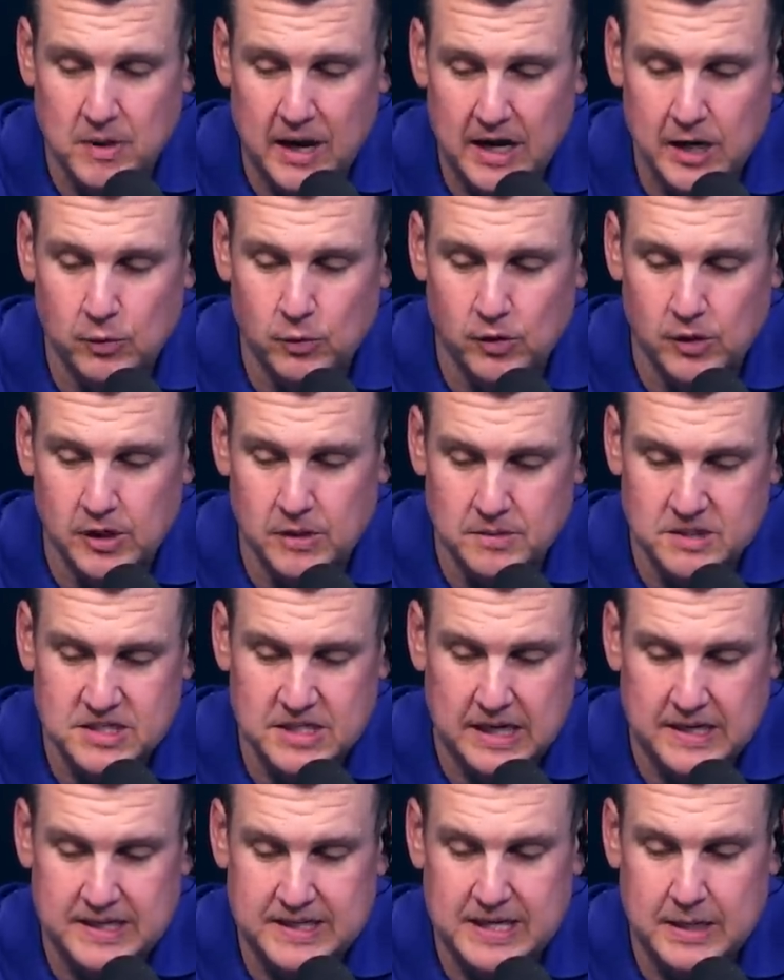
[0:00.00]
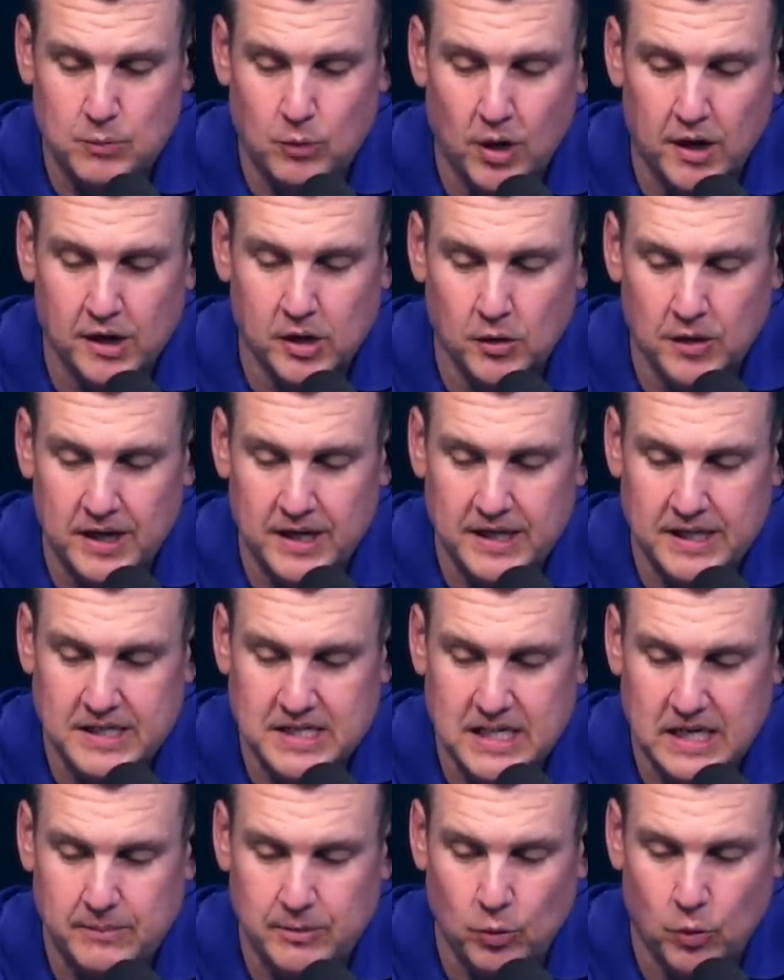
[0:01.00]
Monty Williams said didn't want to go to any
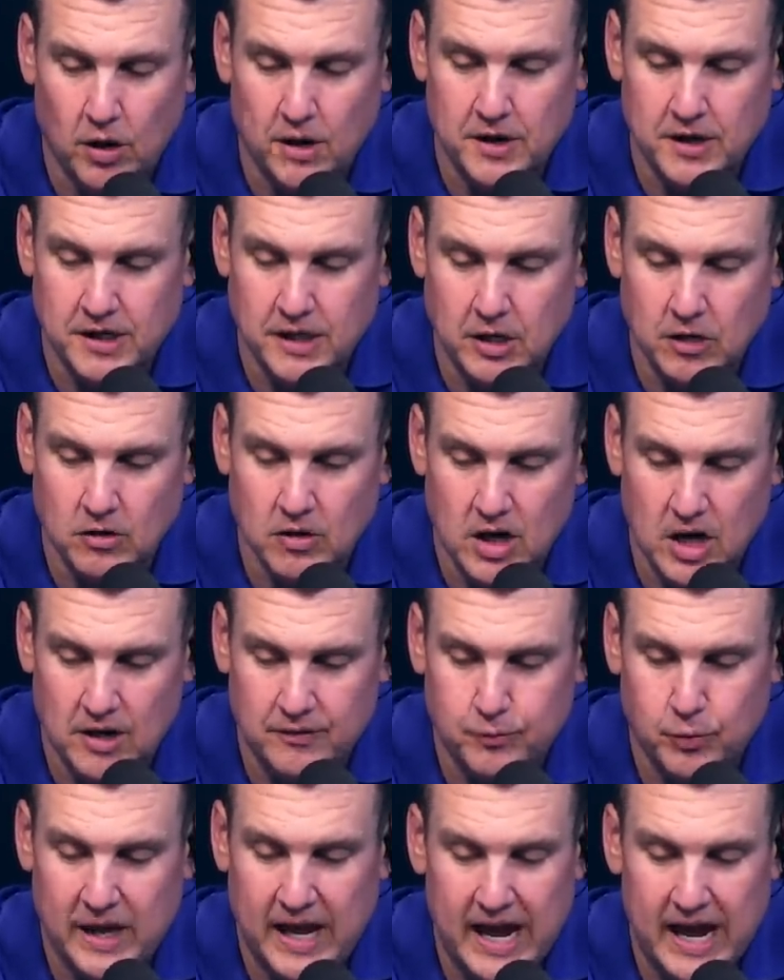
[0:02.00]
team. He wanted a year off.